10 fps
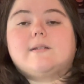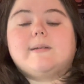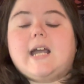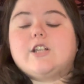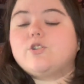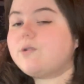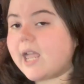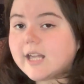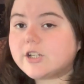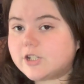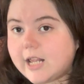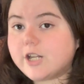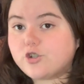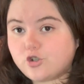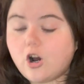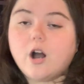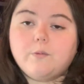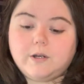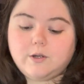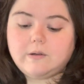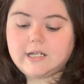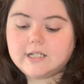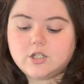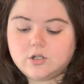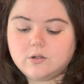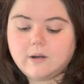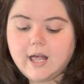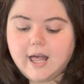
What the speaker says: is because you can stand strong when you need to,